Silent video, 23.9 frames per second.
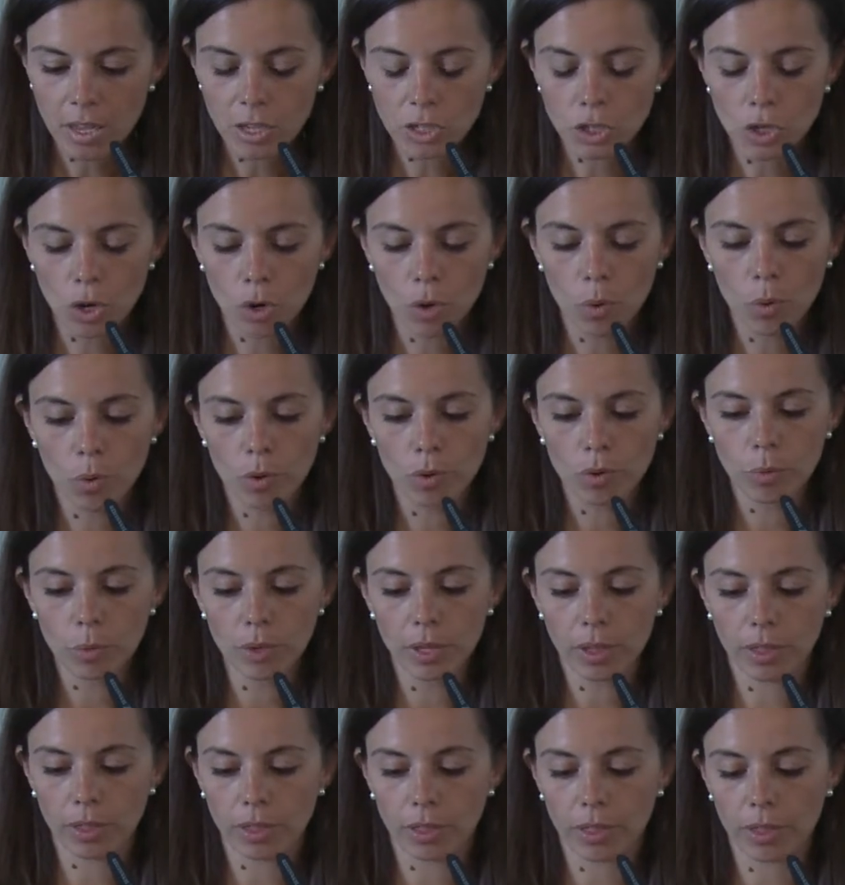So
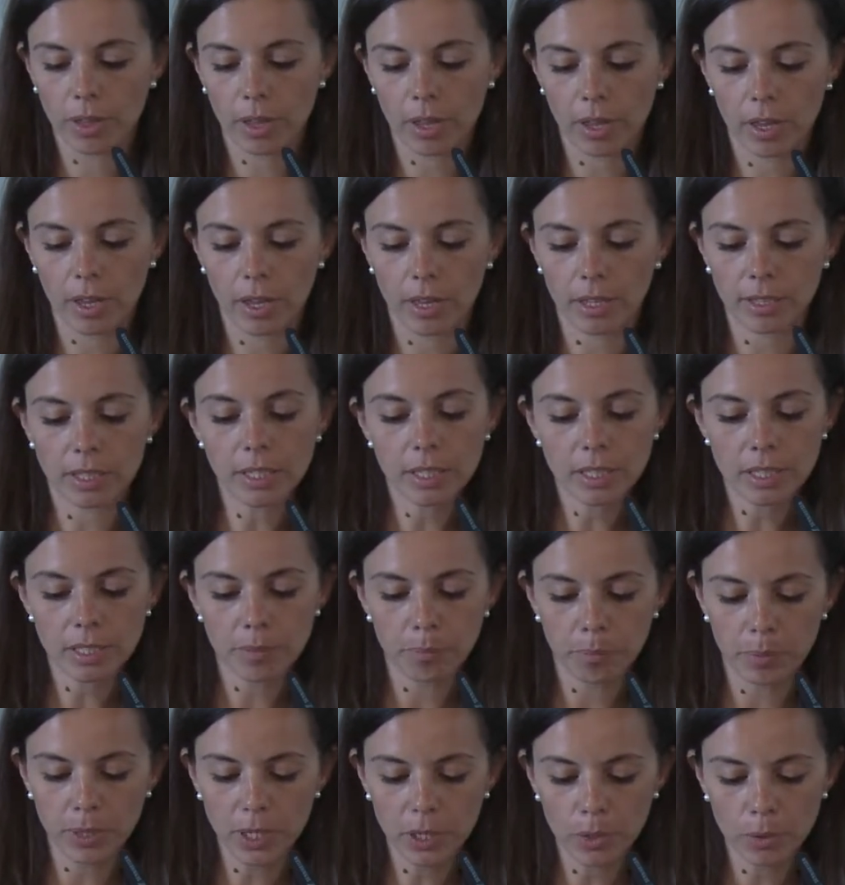with this
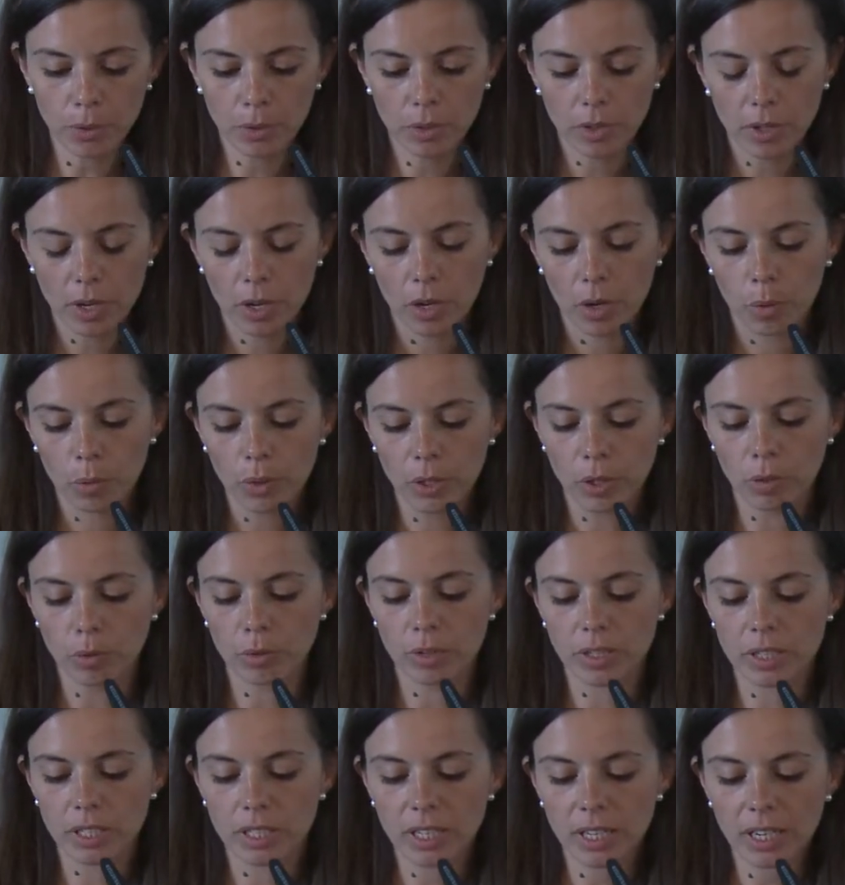view, we
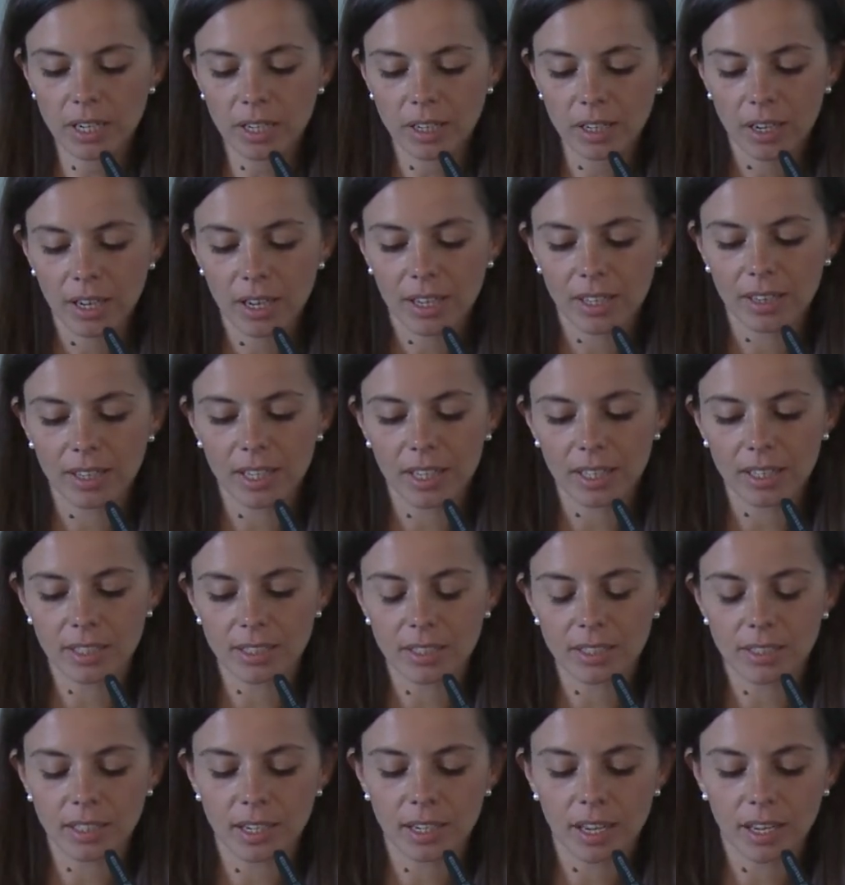could see
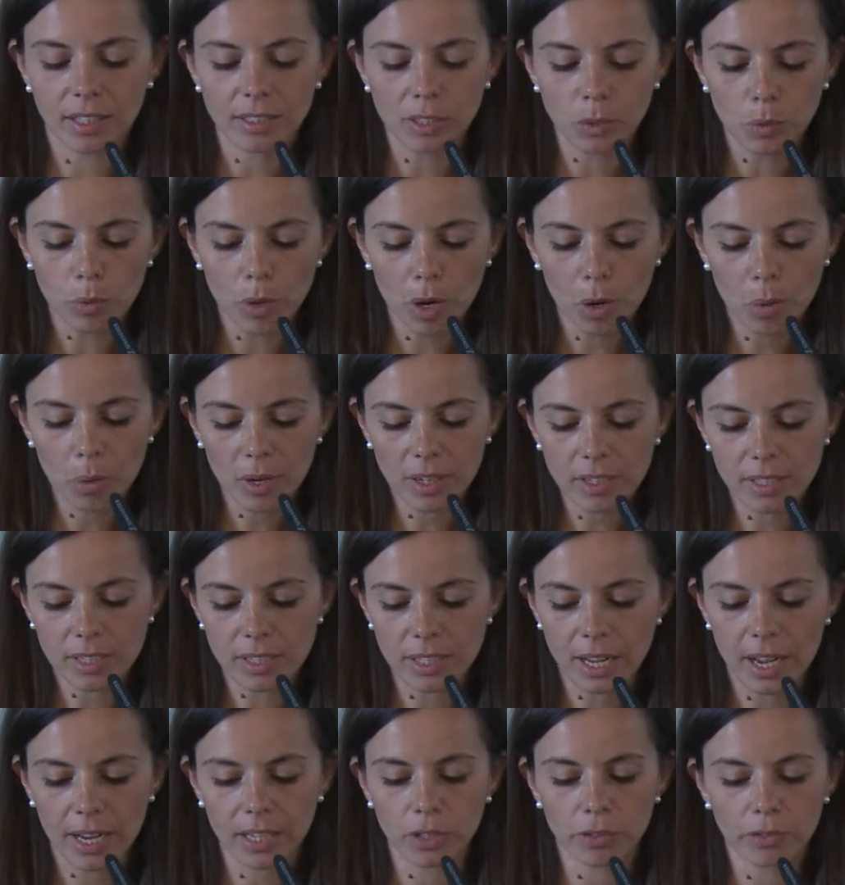that anticoagulant
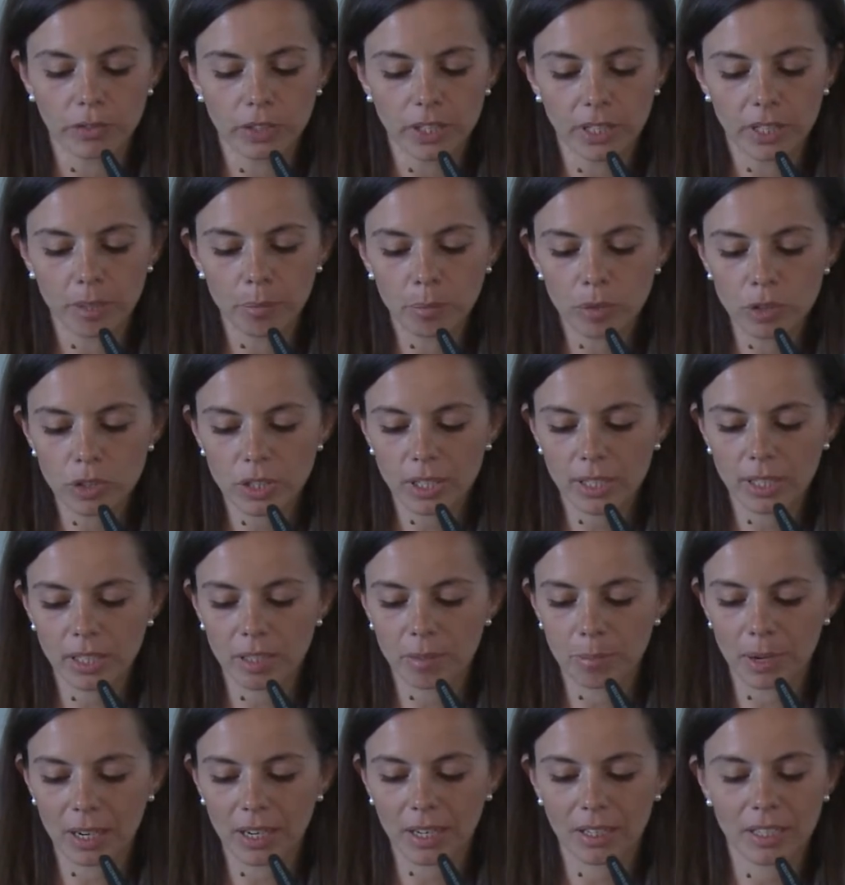side of the
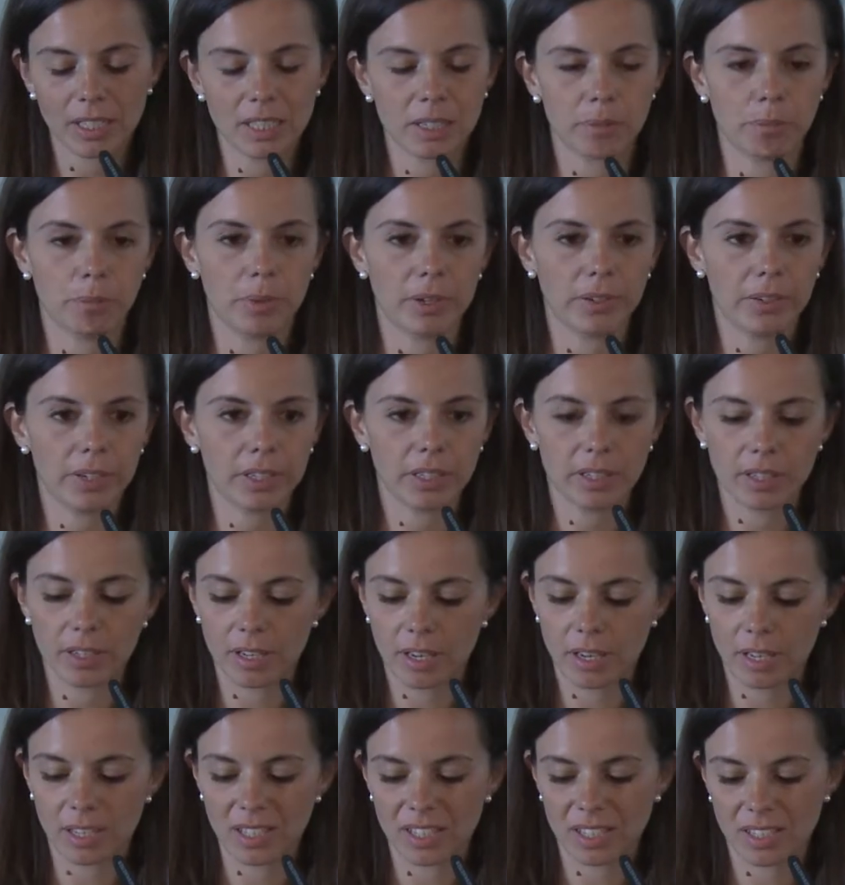hemostatic balance
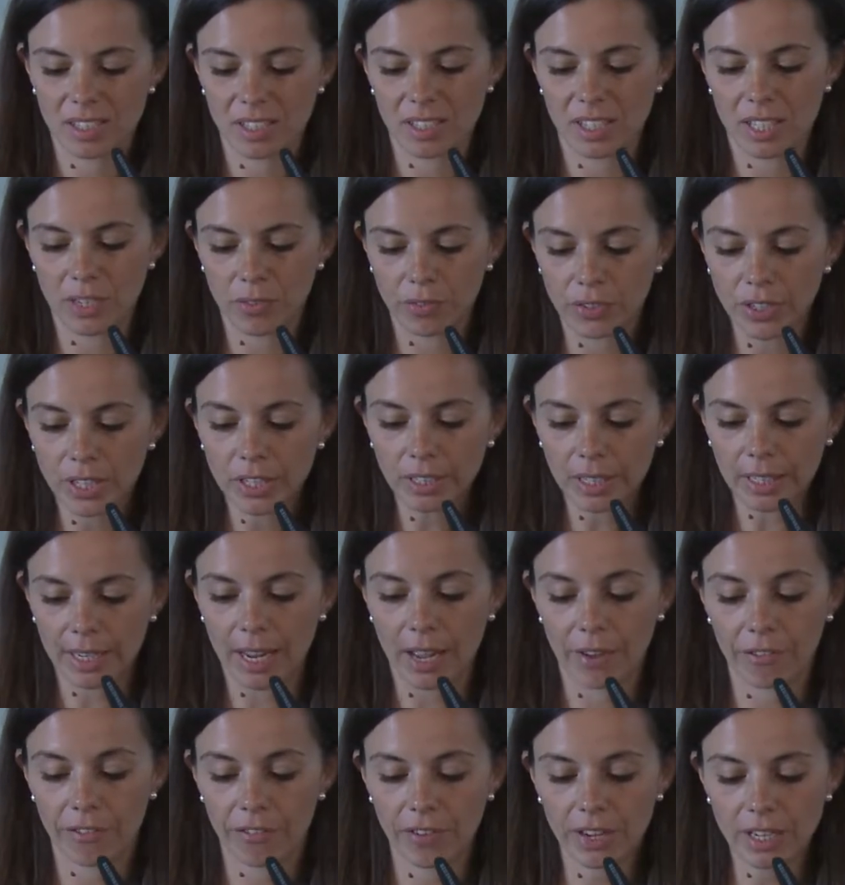is severely
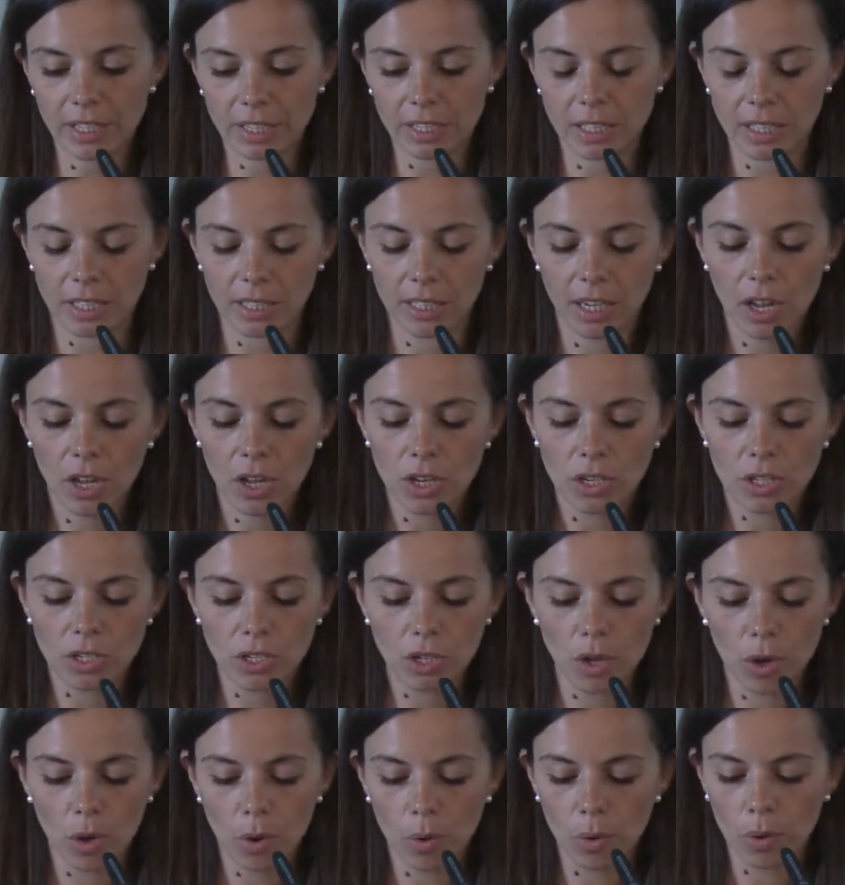affected.
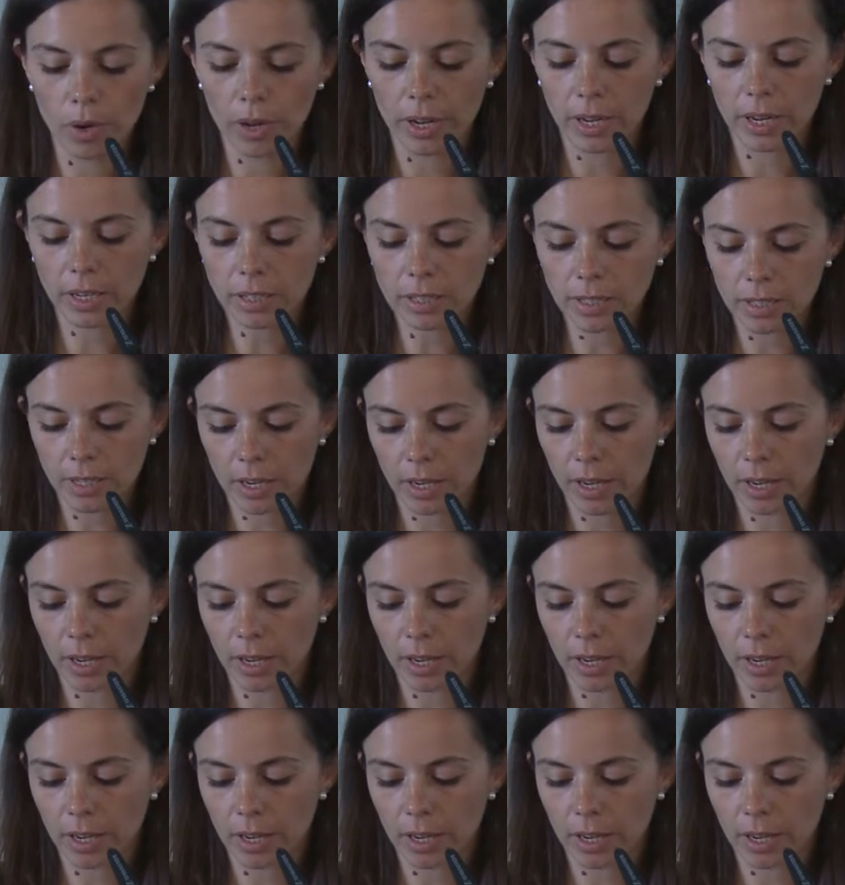So it